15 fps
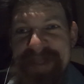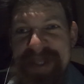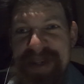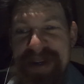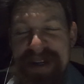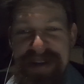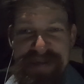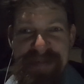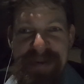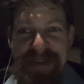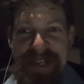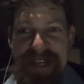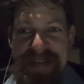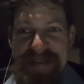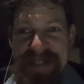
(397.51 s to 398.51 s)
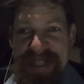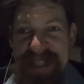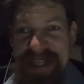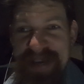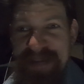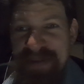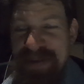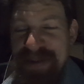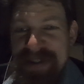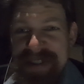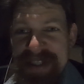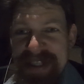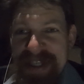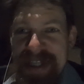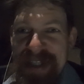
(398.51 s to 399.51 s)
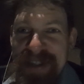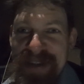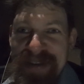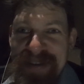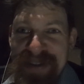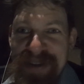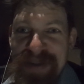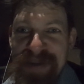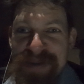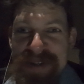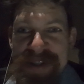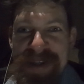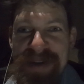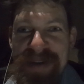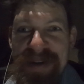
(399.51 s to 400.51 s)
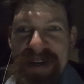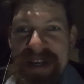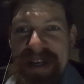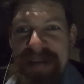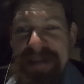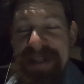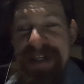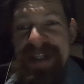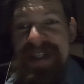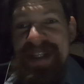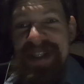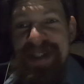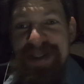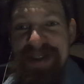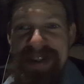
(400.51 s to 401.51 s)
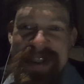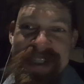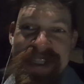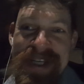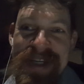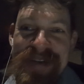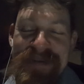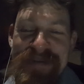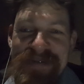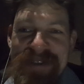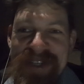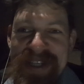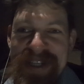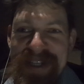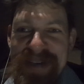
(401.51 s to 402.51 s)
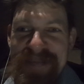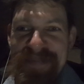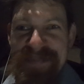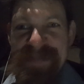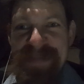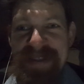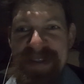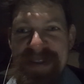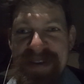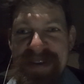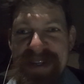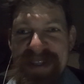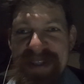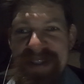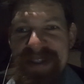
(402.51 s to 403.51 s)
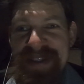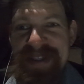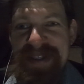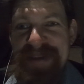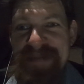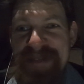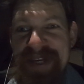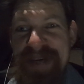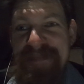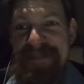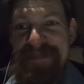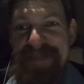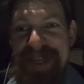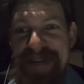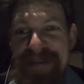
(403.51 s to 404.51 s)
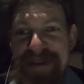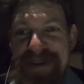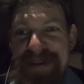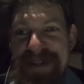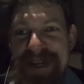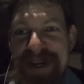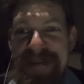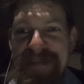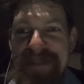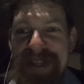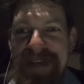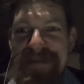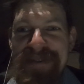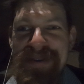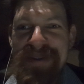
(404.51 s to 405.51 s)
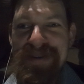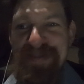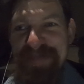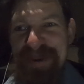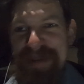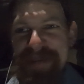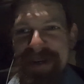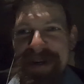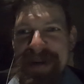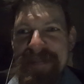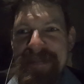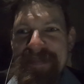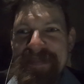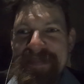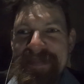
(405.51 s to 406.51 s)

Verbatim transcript: So I have more knives than I personally can use. So please enjoy this knife um, and yeah, have a good time. Love you. Bye bye.